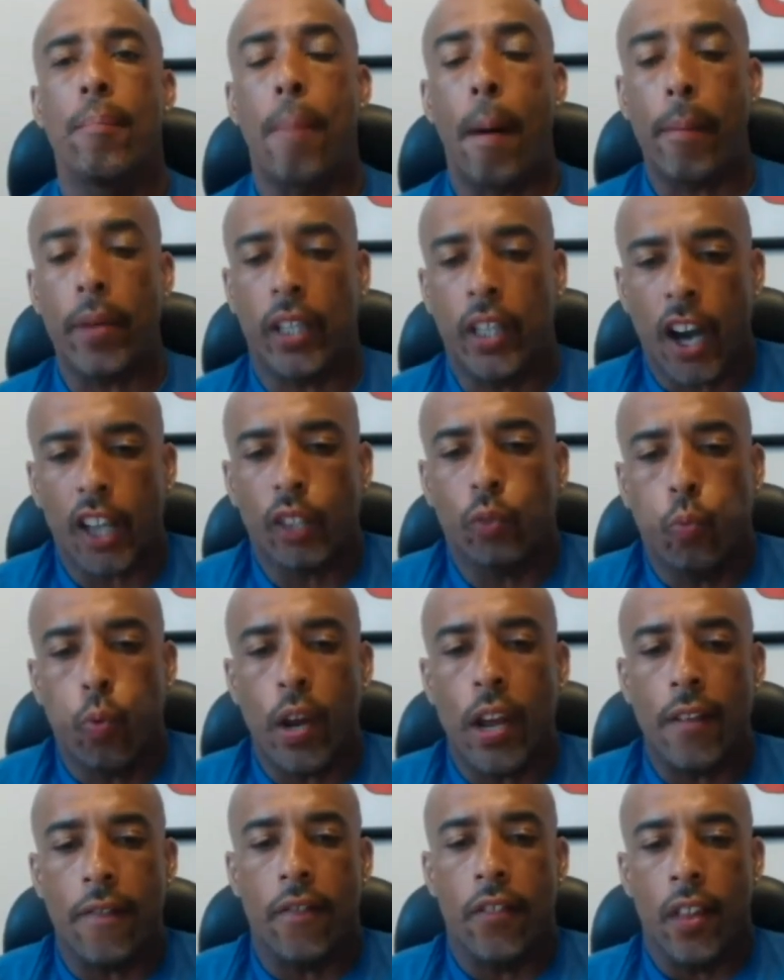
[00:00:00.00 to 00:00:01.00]
but because
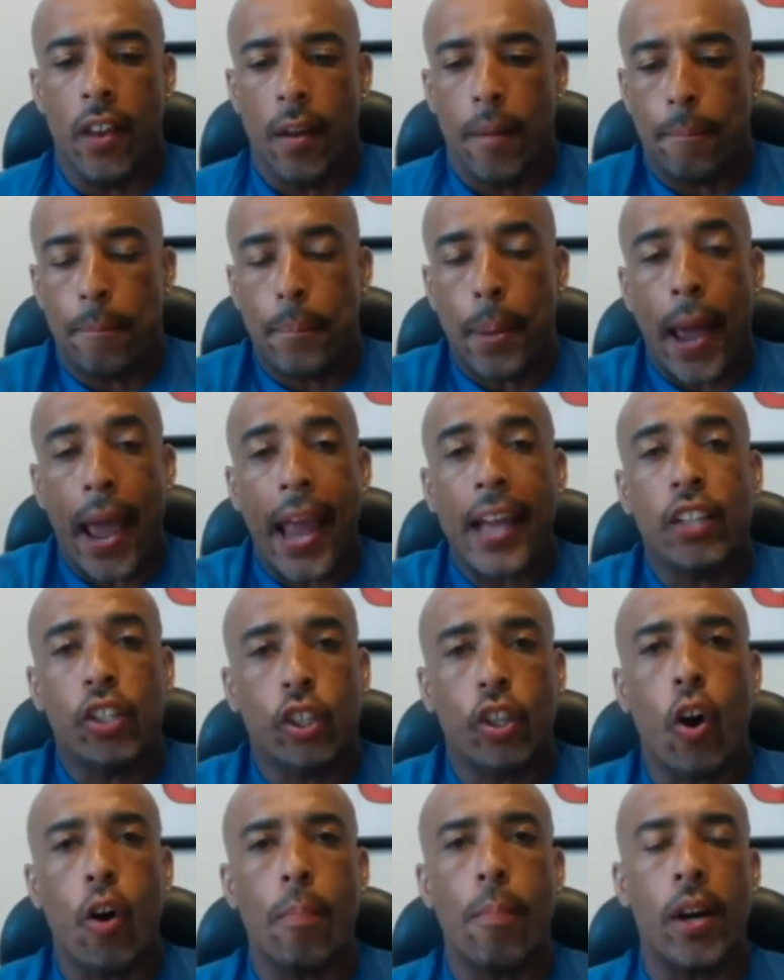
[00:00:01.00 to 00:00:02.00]
we've paid
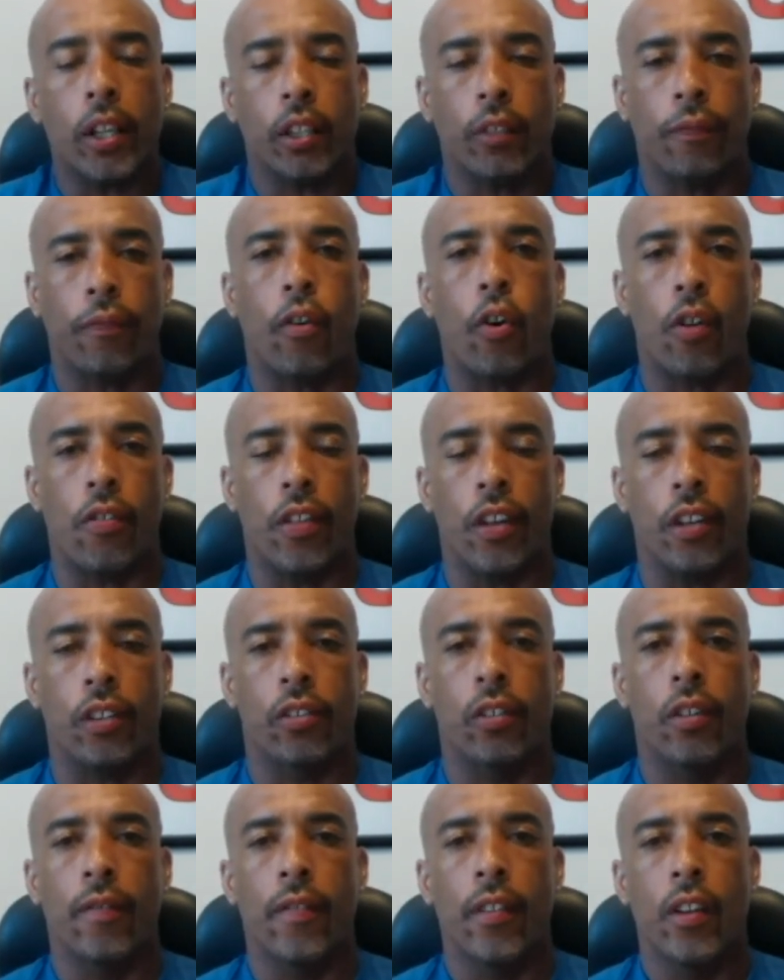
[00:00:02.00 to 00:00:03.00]
so much for
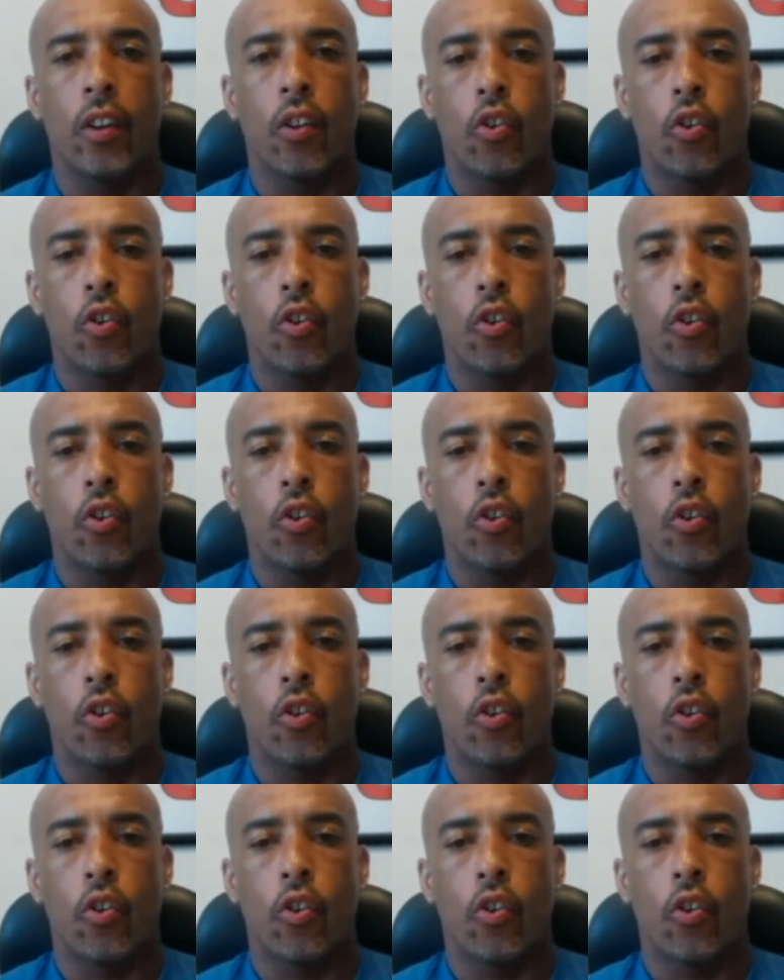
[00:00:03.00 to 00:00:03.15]
this,